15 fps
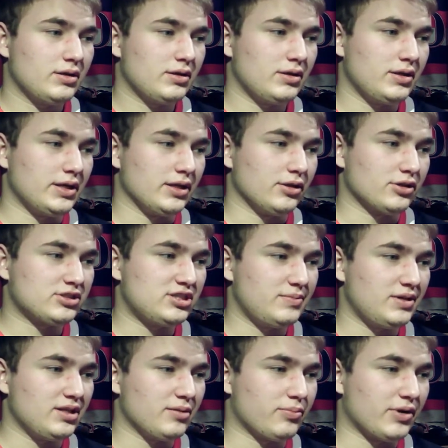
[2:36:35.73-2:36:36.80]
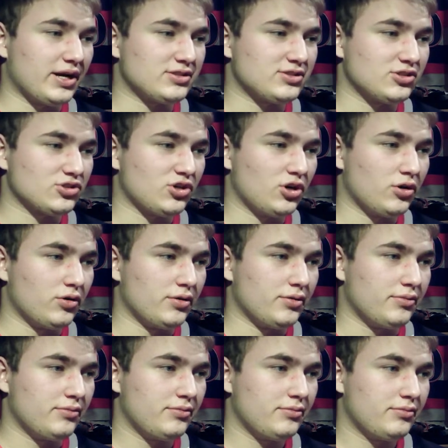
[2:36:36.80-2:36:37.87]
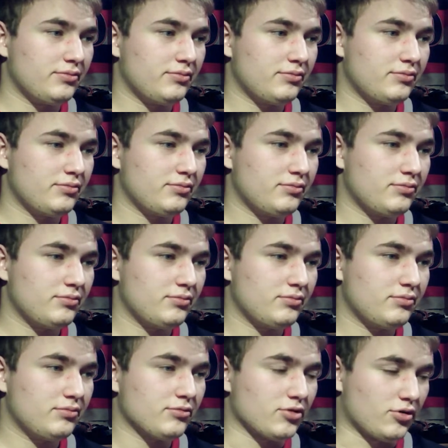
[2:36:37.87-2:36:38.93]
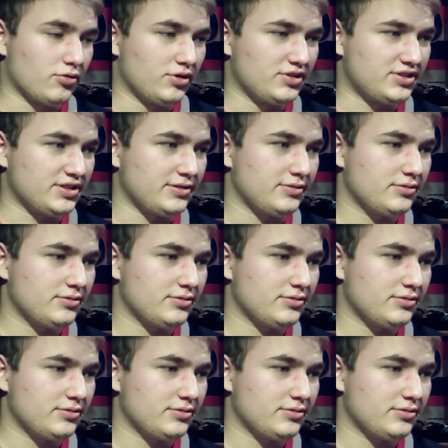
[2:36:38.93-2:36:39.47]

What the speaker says: Yeah, it looks to be that Branson's going. Or is he?